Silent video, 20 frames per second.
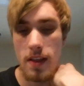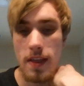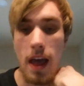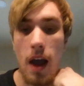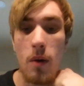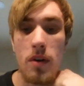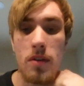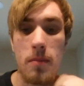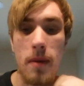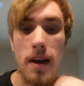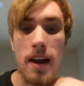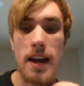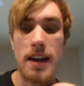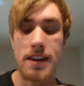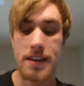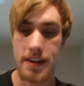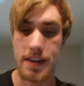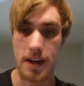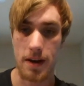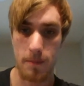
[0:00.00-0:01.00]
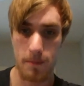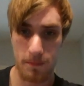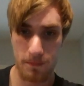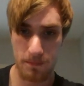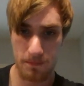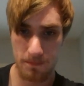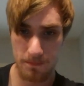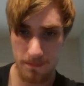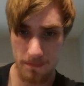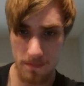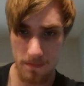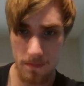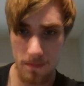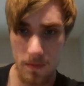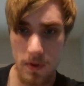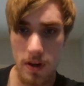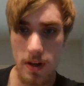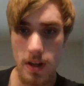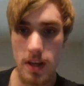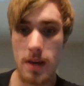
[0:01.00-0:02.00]
That was my idea.
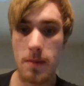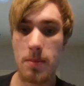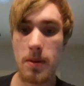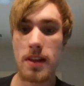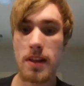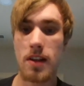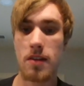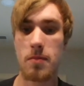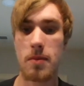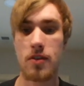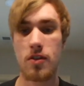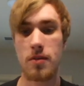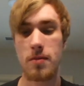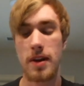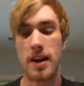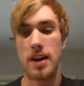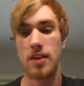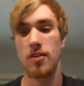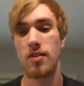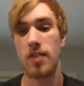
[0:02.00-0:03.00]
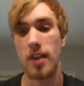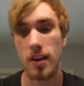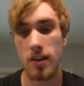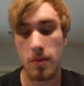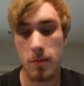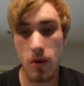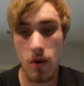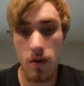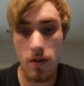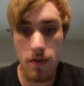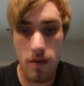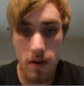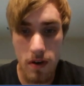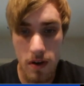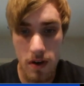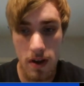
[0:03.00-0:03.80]
He played this bishop to h6 move,